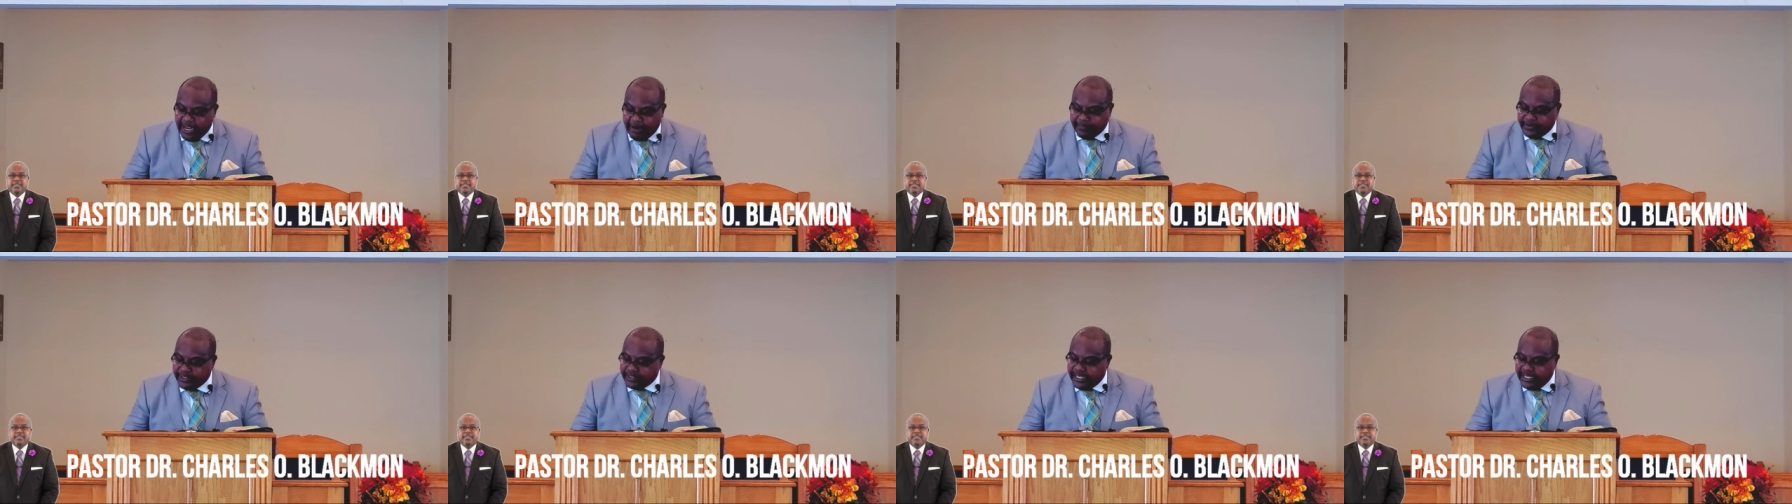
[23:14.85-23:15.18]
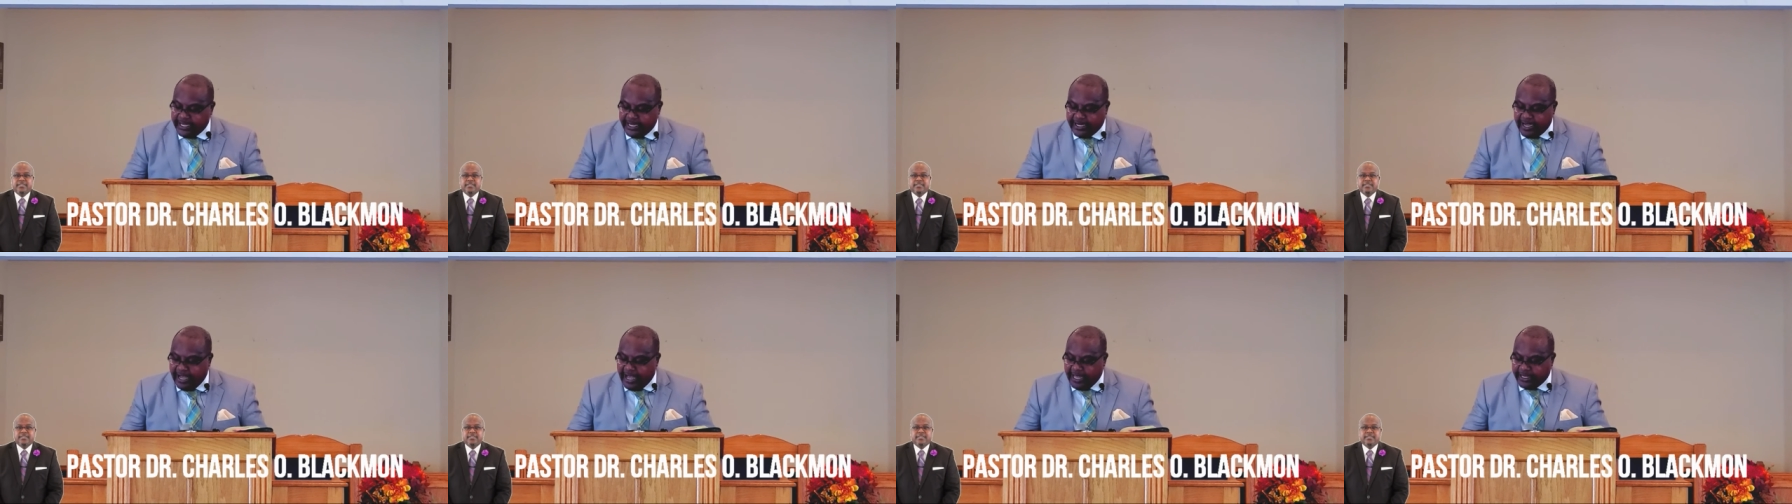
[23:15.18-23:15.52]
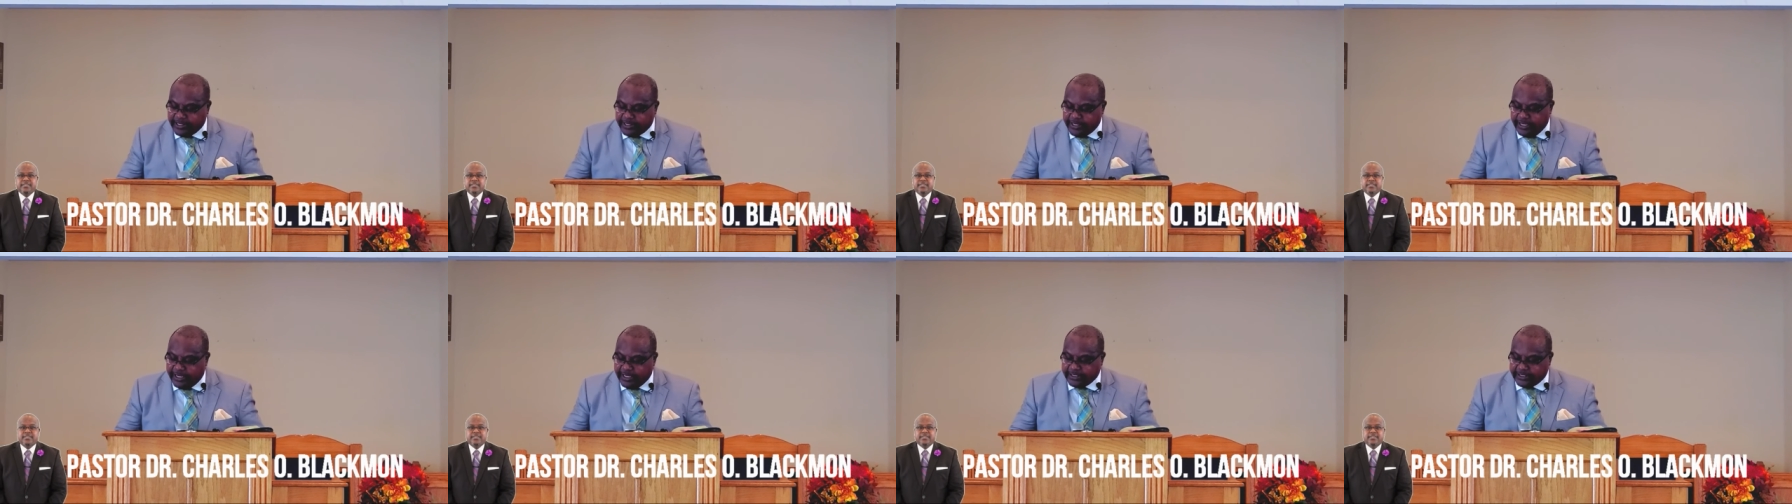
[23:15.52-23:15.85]
everything
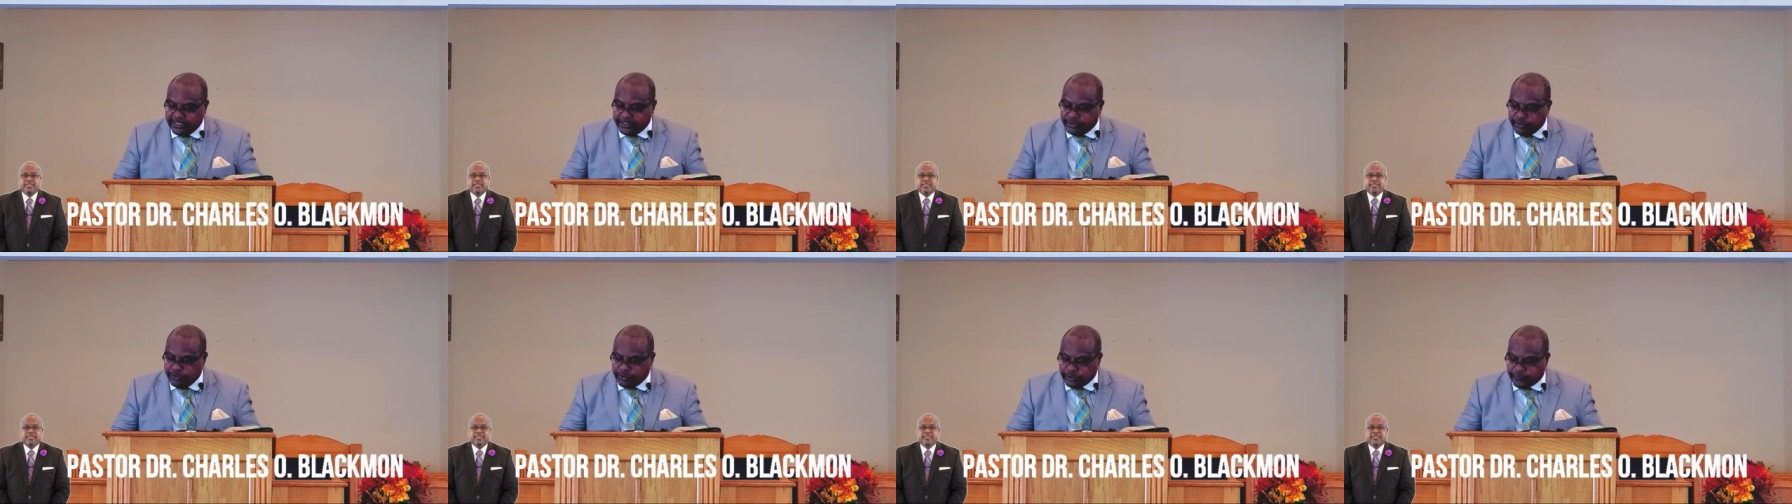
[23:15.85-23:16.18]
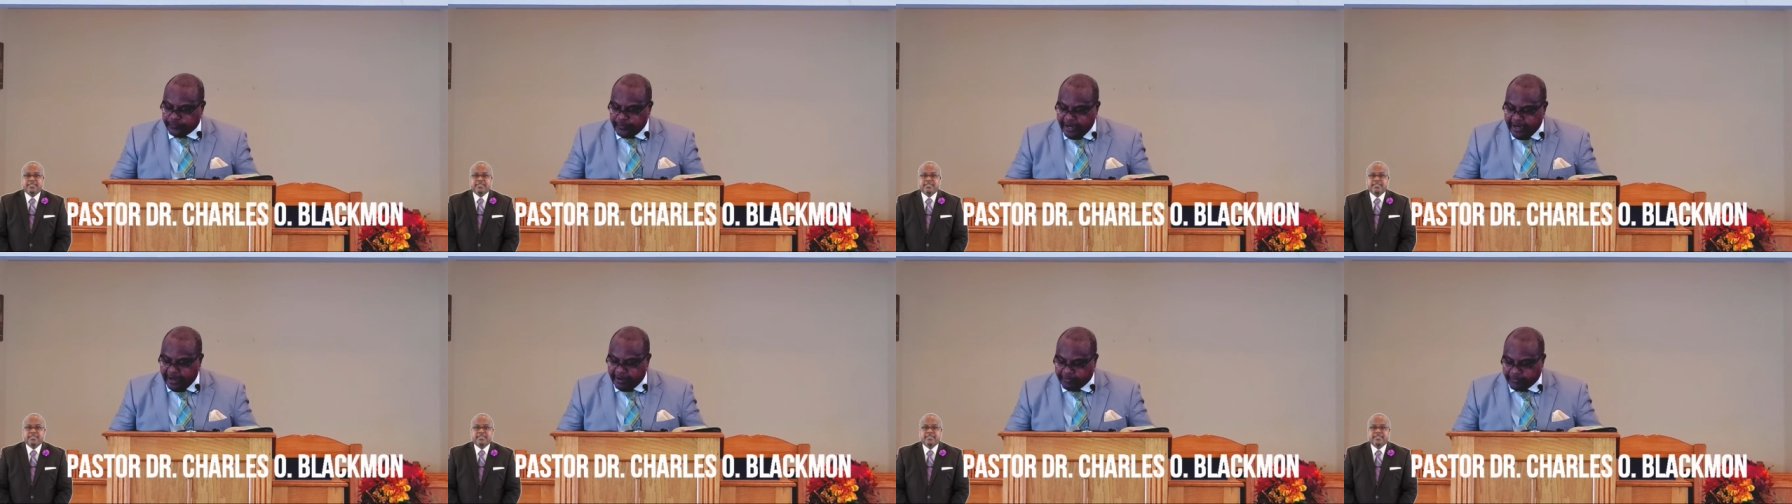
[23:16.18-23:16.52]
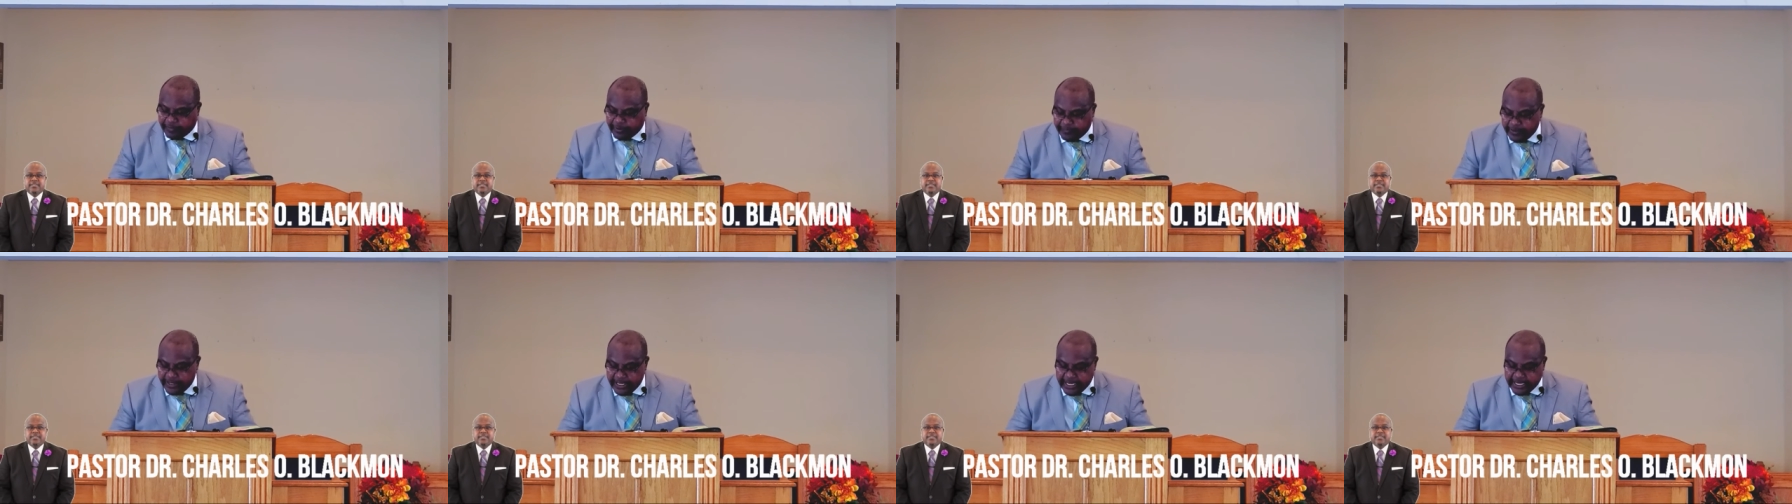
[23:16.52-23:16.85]
God does and does
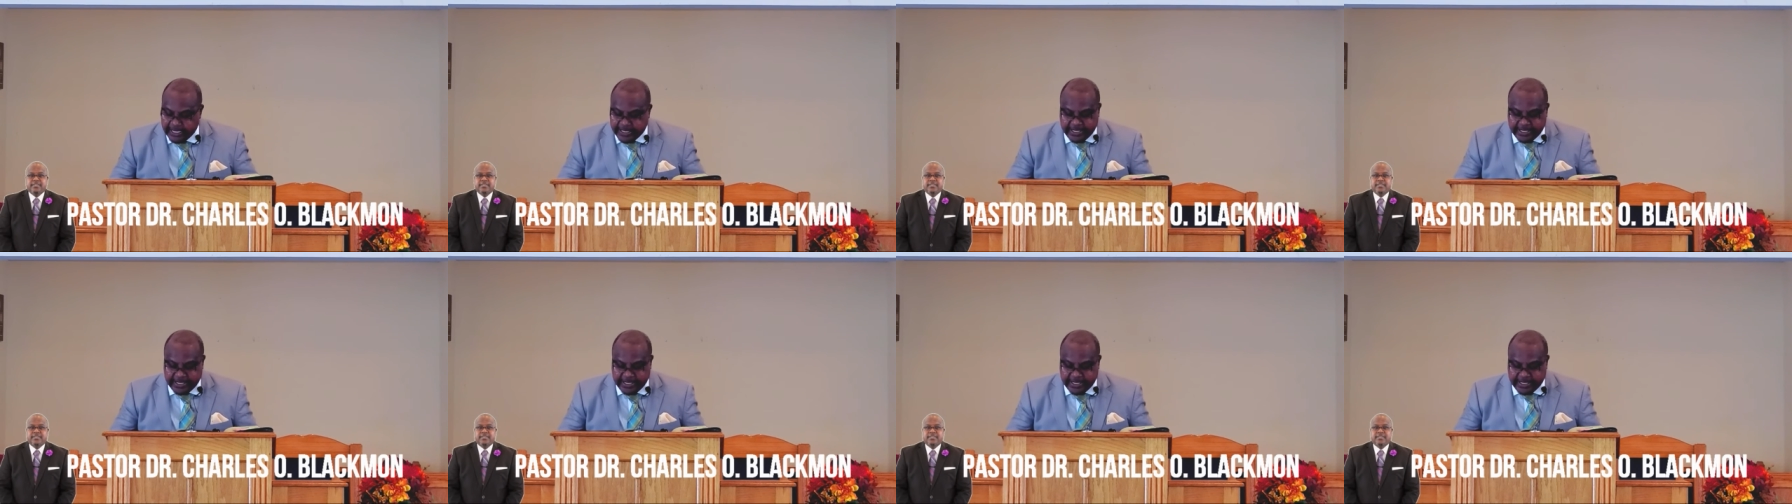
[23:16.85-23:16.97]
forever.